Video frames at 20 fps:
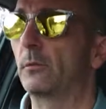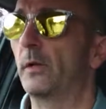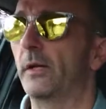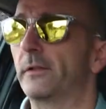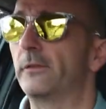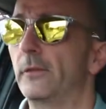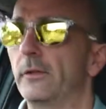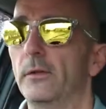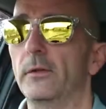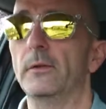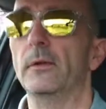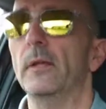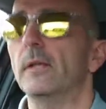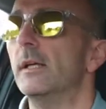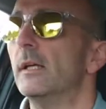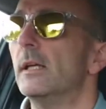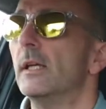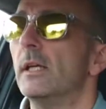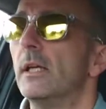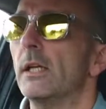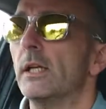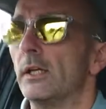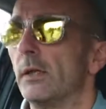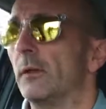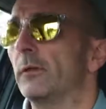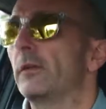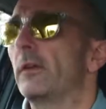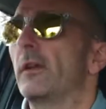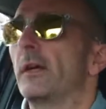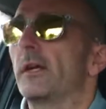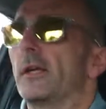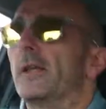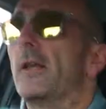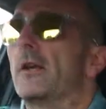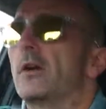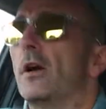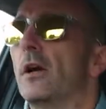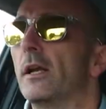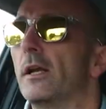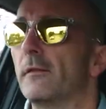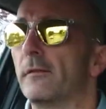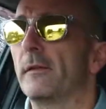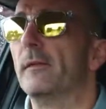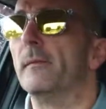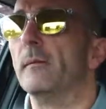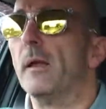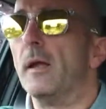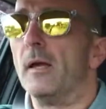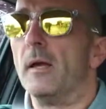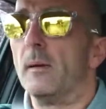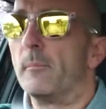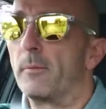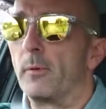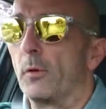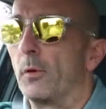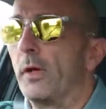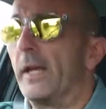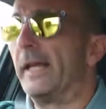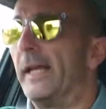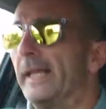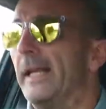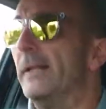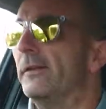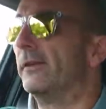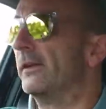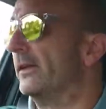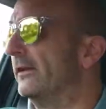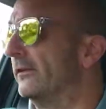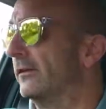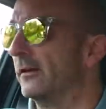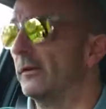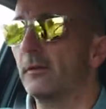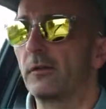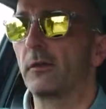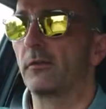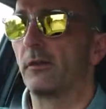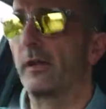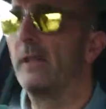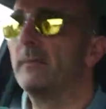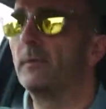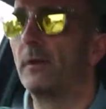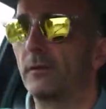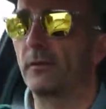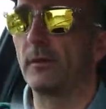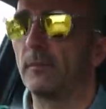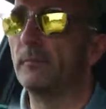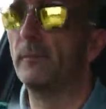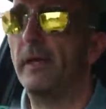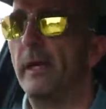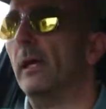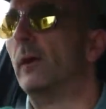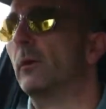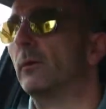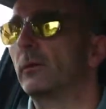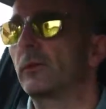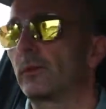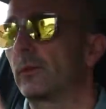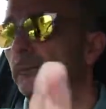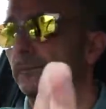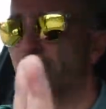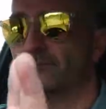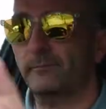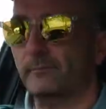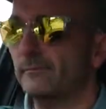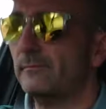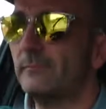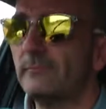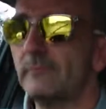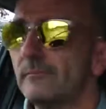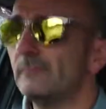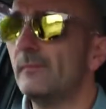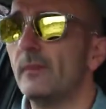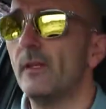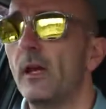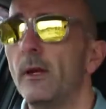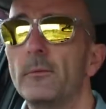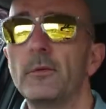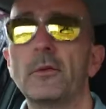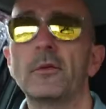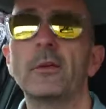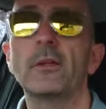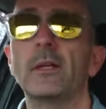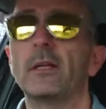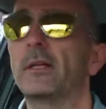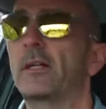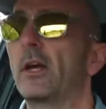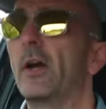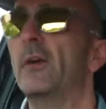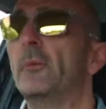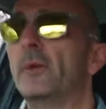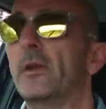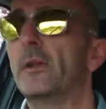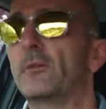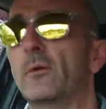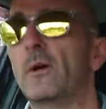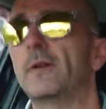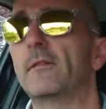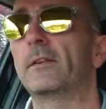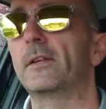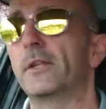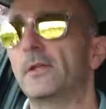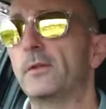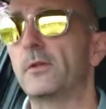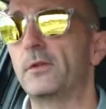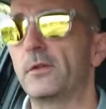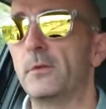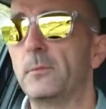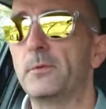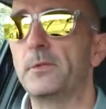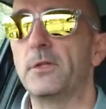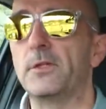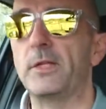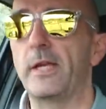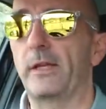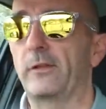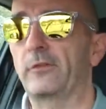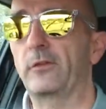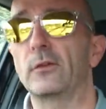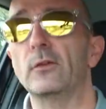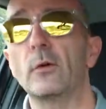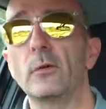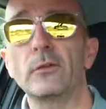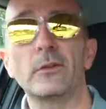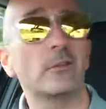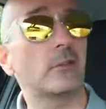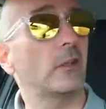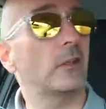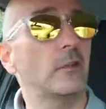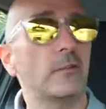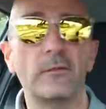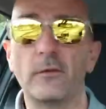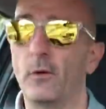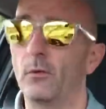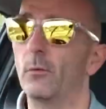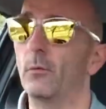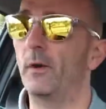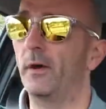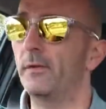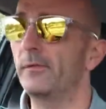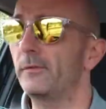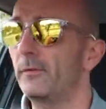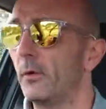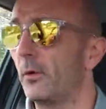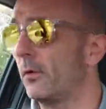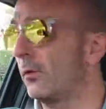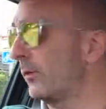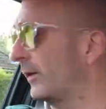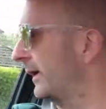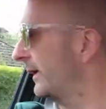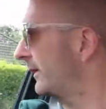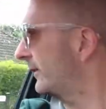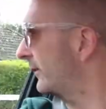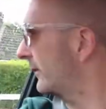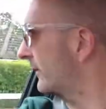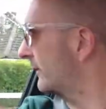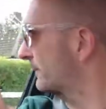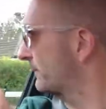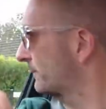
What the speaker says: what I do. You know, until I can kind of employ an Indian to create my thumbnails, I'm just going to go with whatever YouTube suggests. Not the default one, not always.